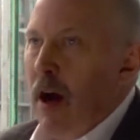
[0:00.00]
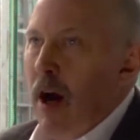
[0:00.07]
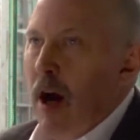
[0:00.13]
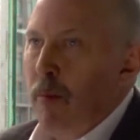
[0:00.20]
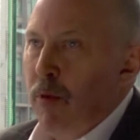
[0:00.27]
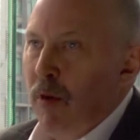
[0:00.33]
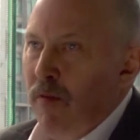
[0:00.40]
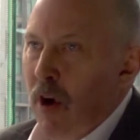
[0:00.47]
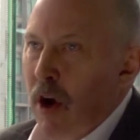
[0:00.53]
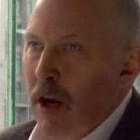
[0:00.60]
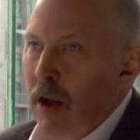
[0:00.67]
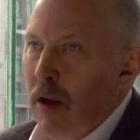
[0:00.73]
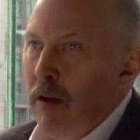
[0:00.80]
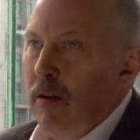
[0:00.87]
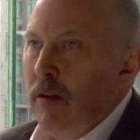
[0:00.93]
are
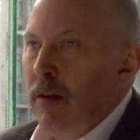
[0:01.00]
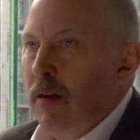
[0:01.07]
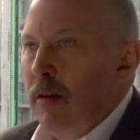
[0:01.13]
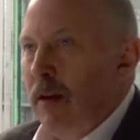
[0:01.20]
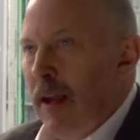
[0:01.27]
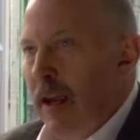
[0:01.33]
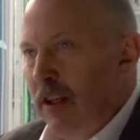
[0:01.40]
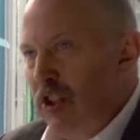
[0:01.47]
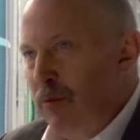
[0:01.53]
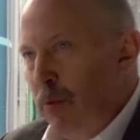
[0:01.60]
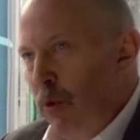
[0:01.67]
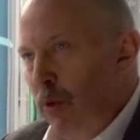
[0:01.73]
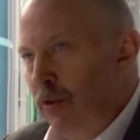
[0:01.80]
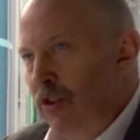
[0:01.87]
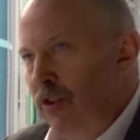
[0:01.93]
providing
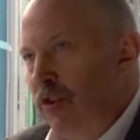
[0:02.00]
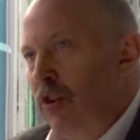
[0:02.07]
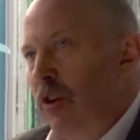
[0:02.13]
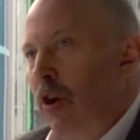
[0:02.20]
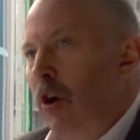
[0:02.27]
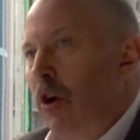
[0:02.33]
experts